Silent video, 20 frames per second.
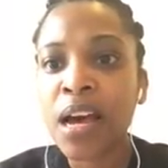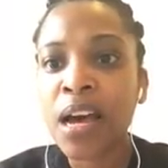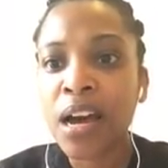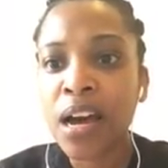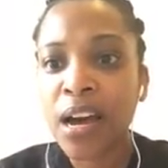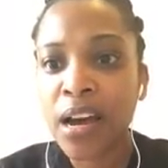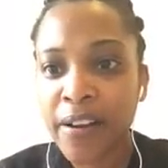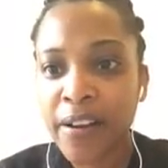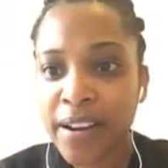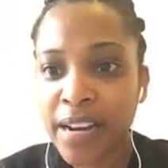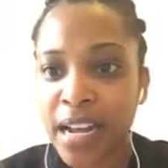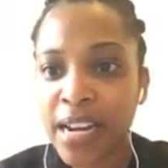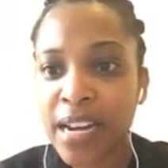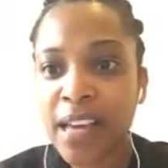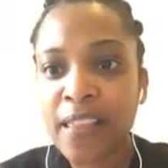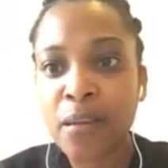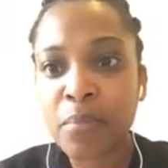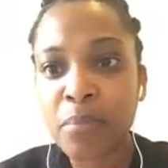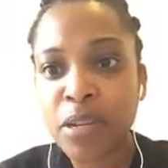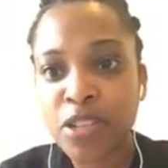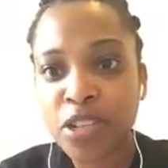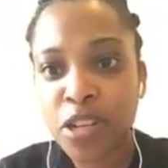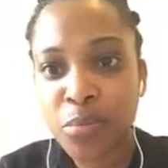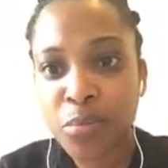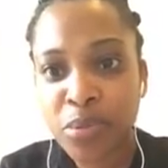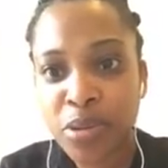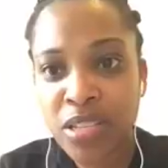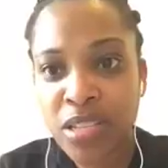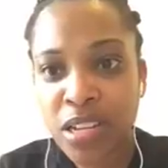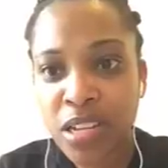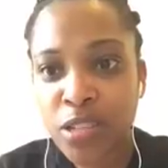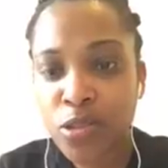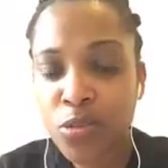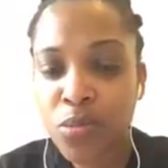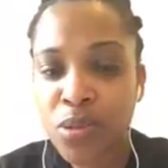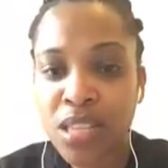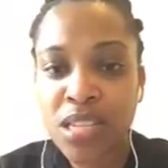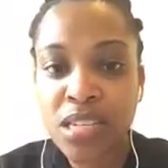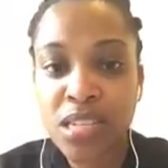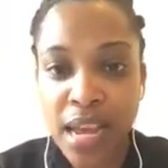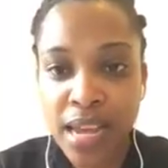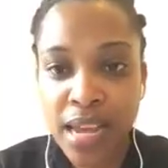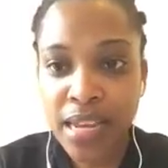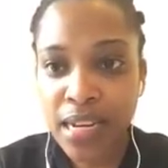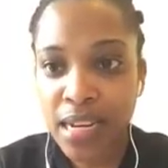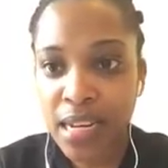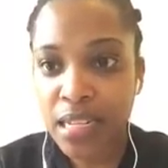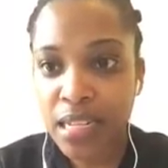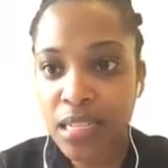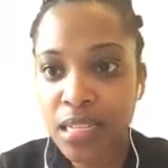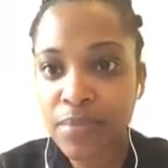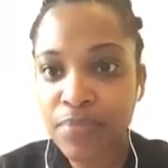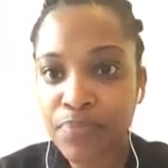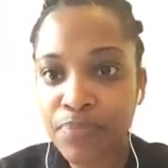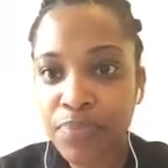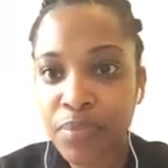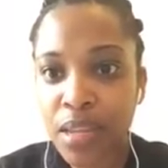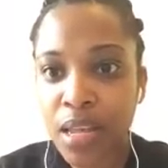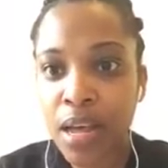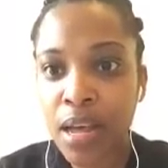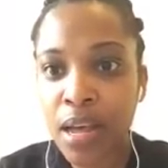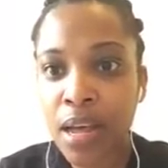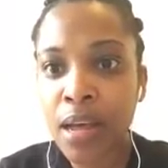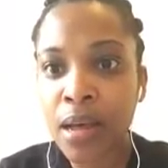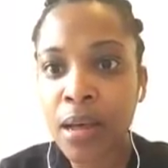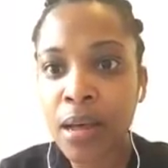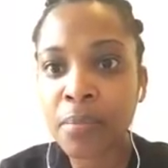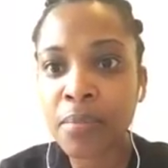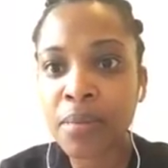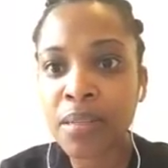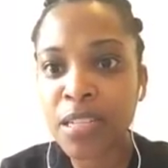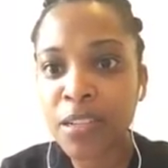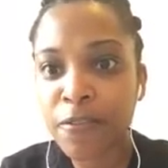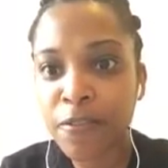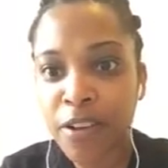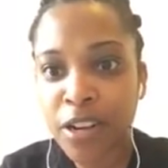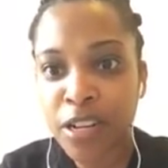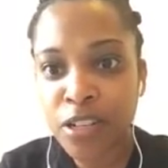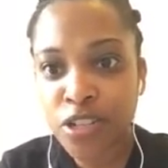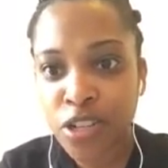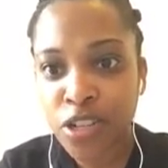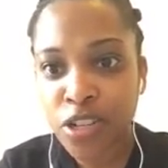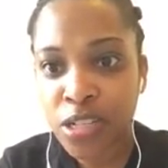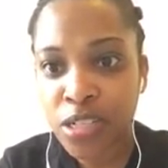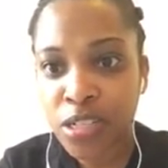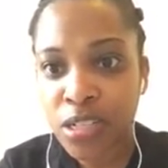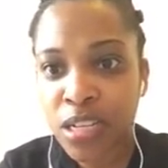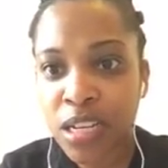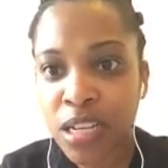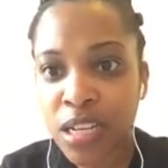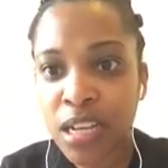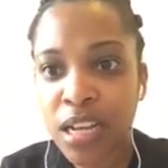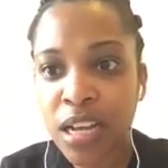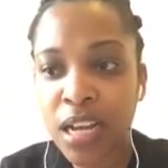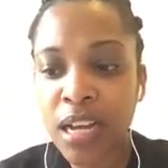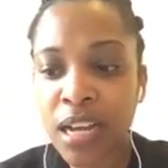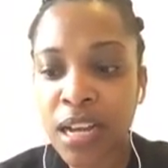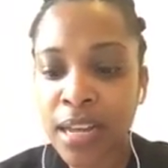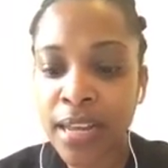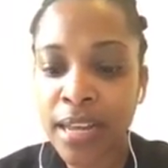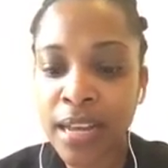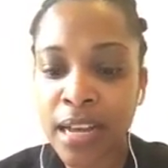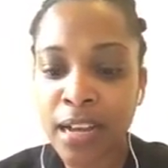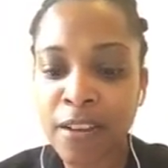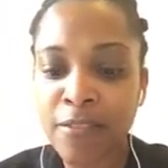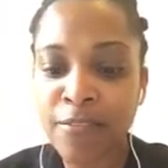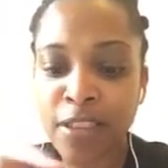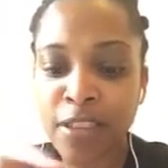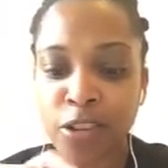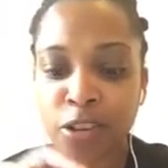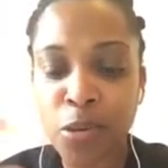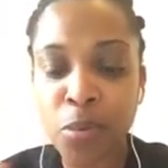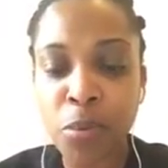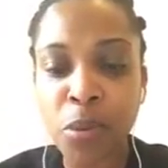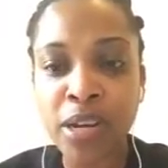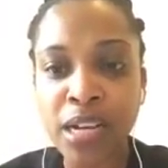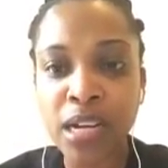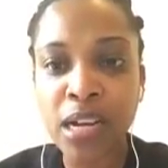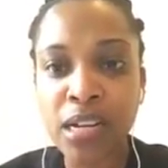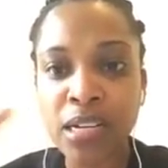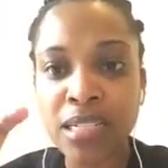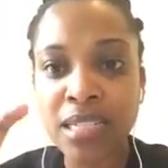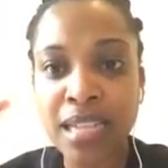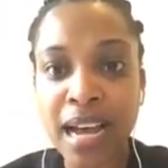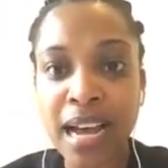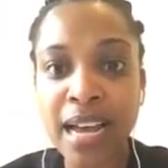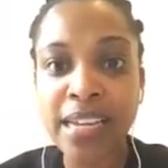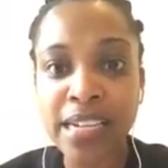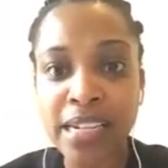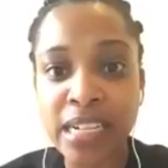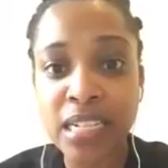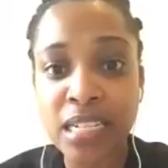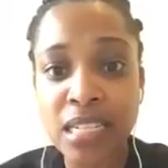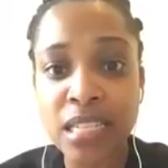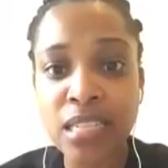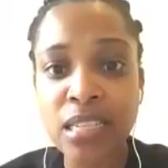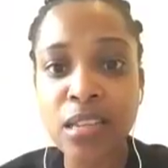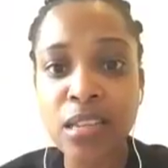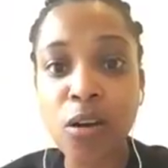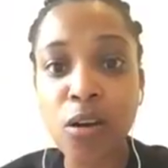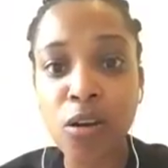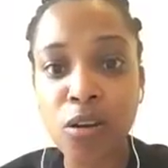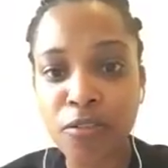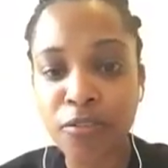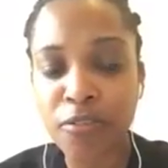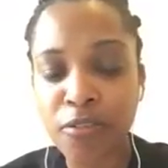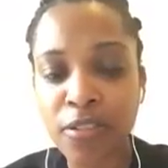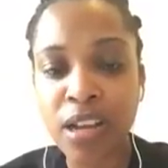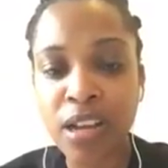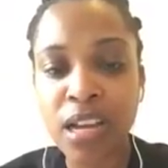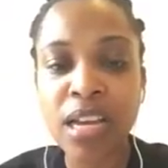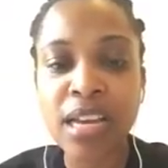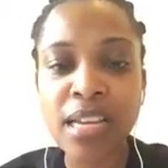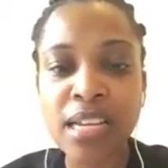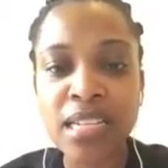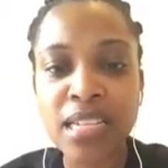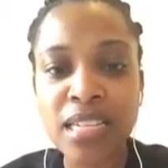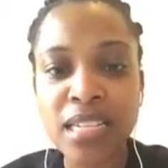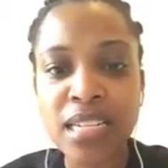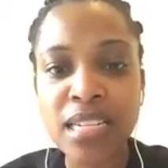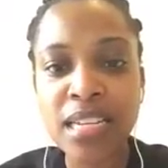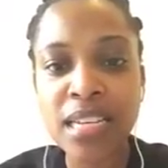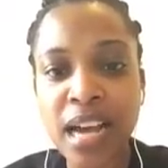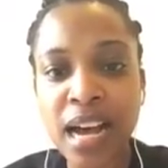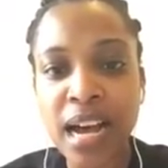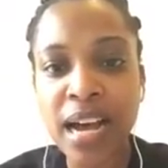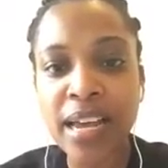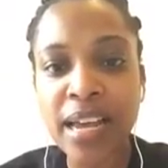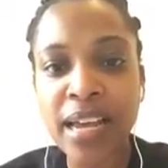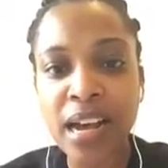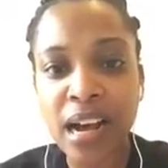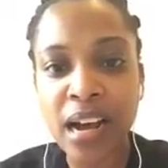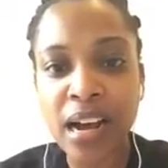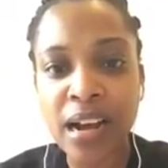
All right, another patient presents with tiredness. Differential, I have the mnemonic tired's off. T-I-R-E-D-S-O-F.